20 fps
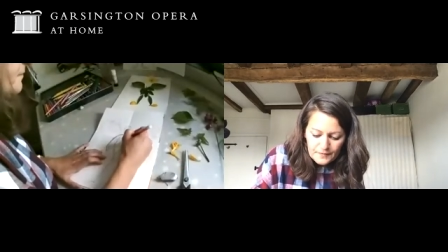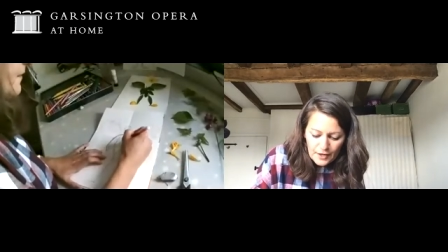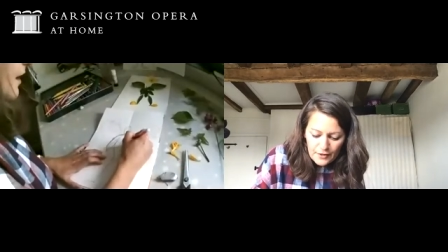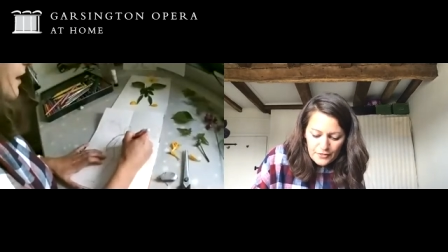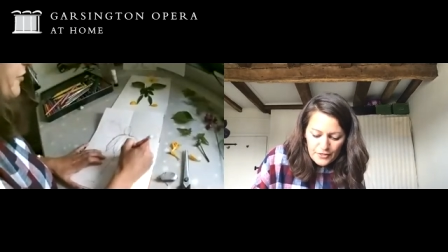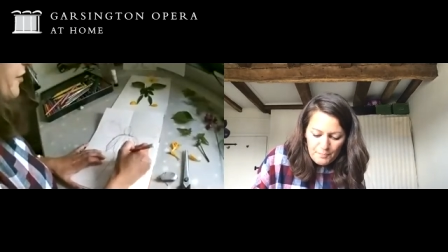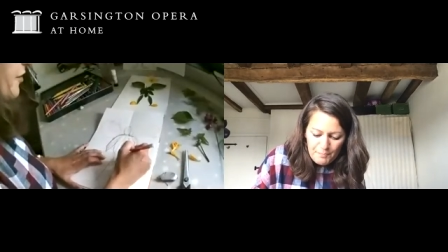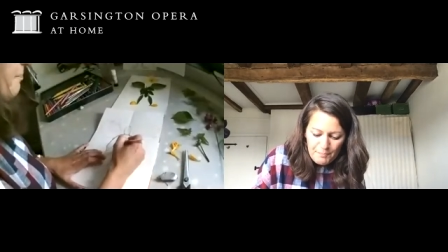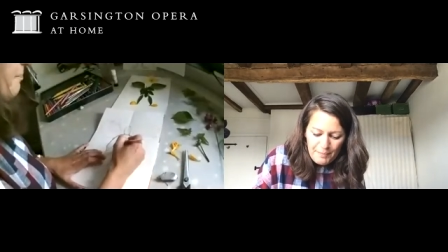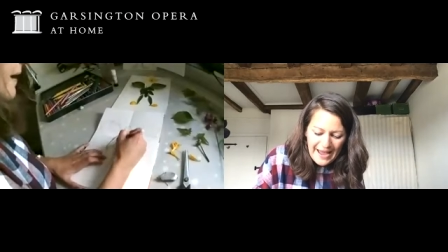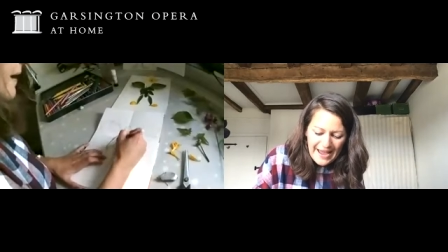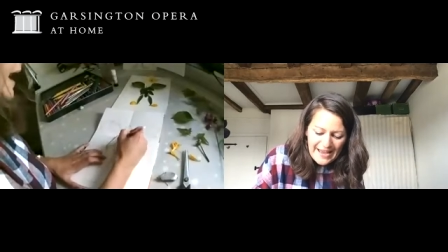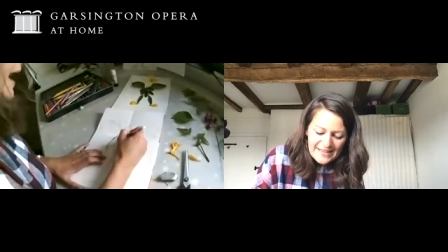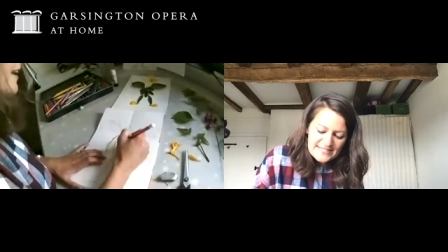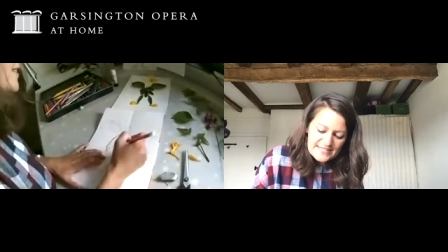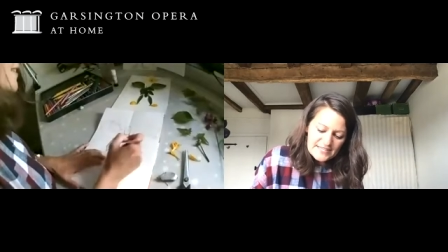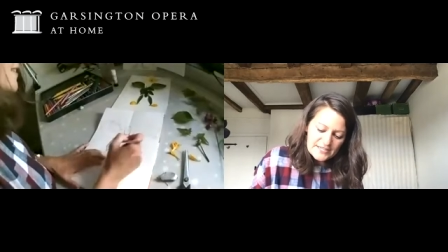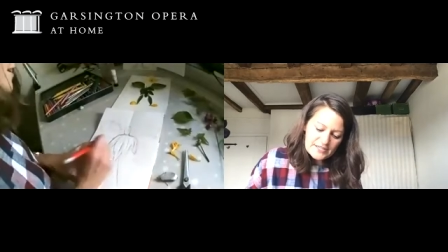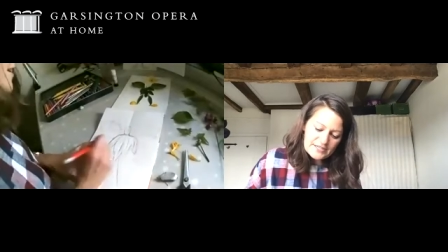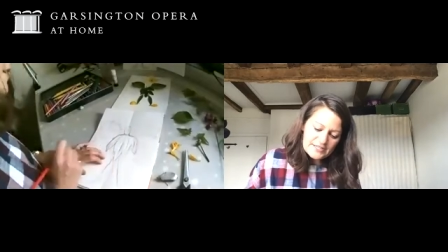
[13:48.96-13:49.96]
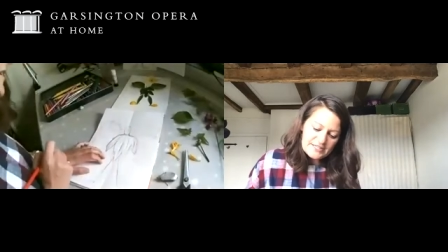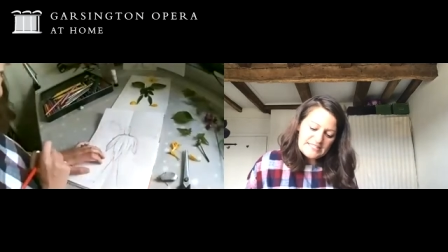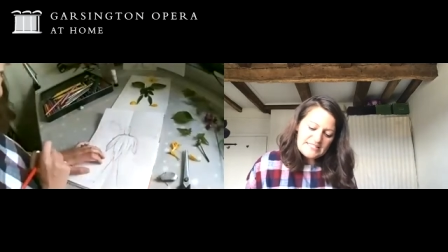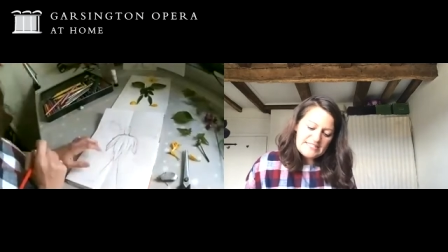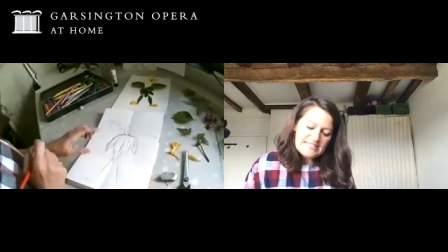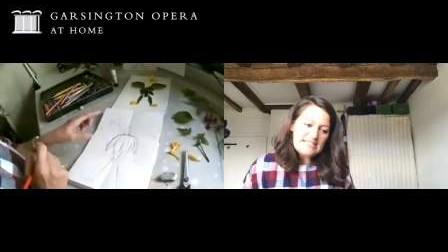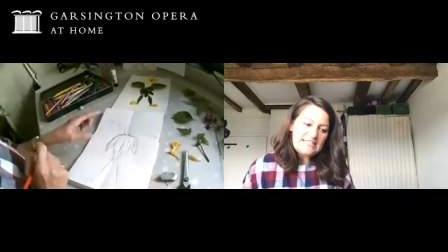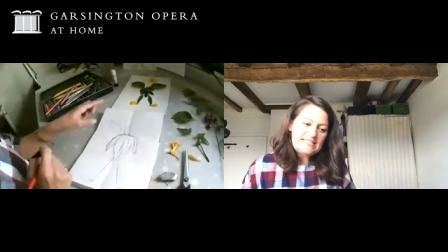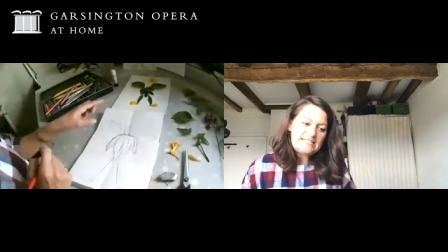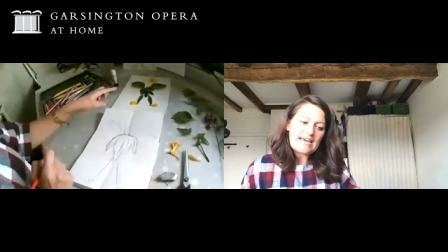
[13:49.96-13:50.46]
the pattern and
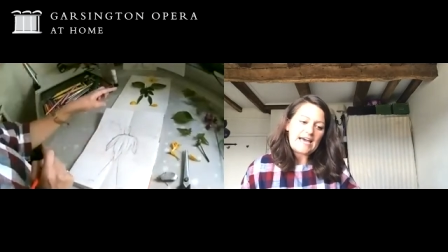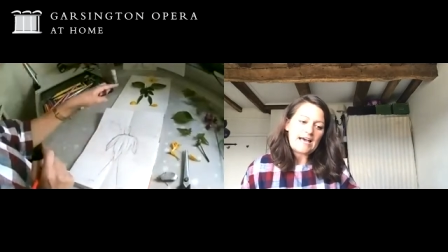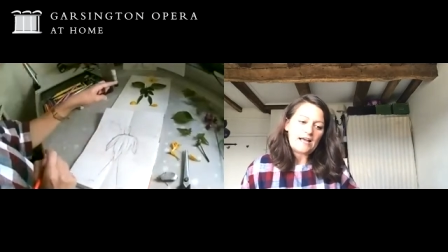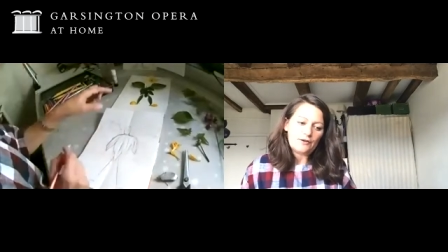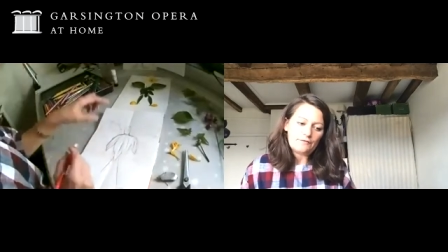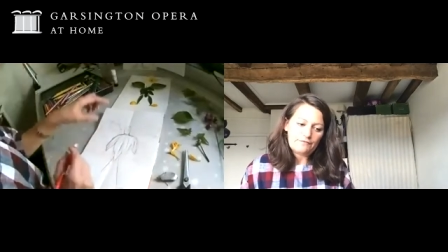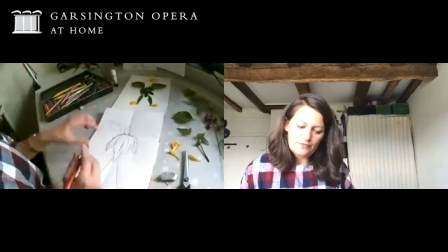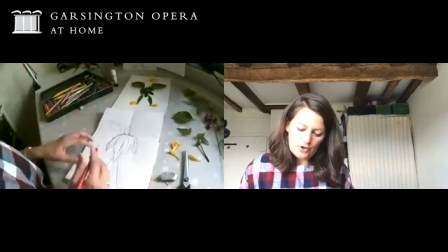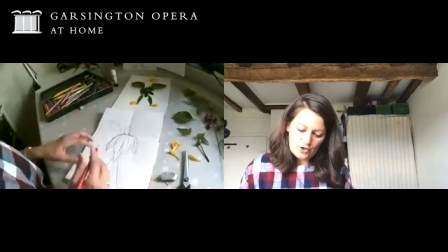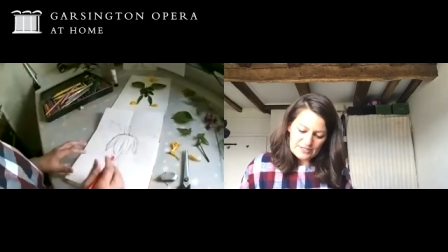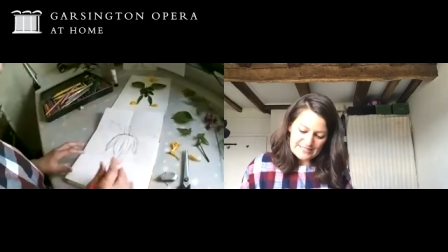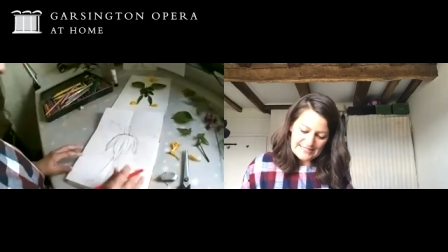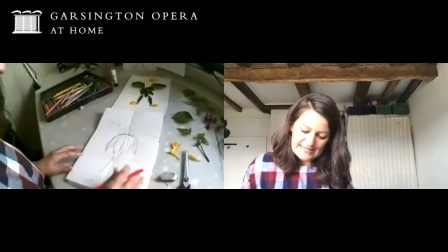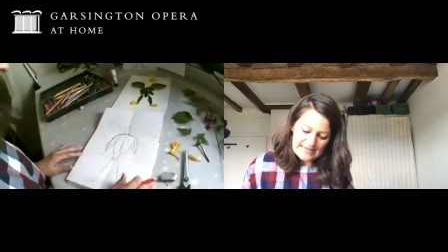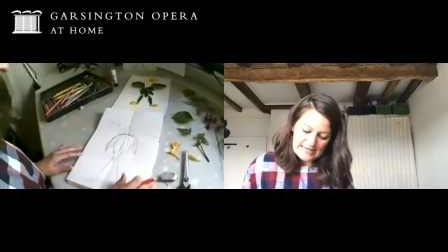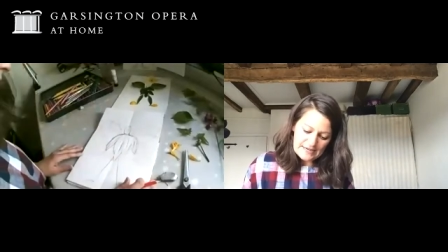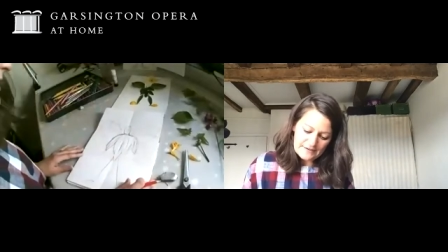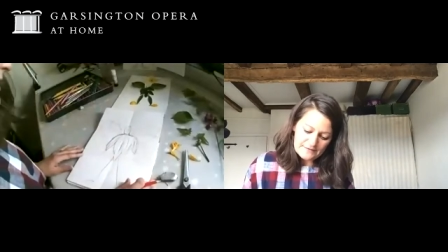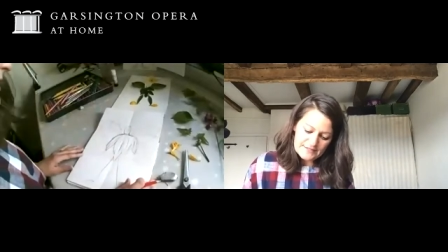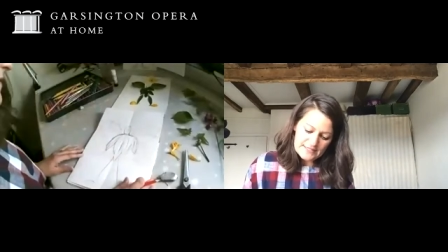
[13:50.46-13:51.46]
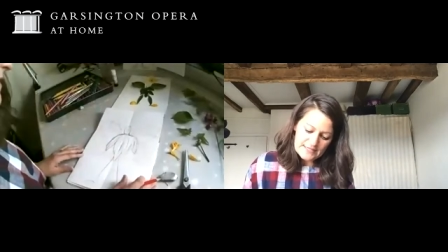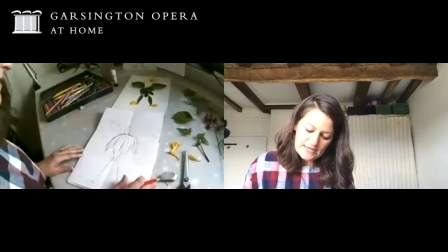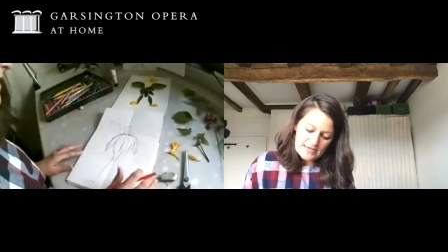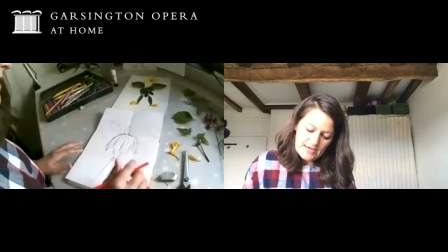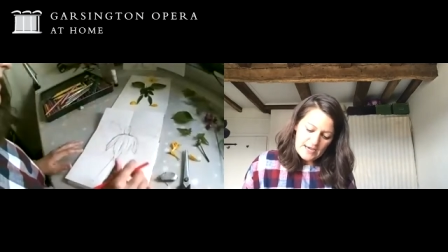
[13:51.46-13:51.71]
detail of those leaves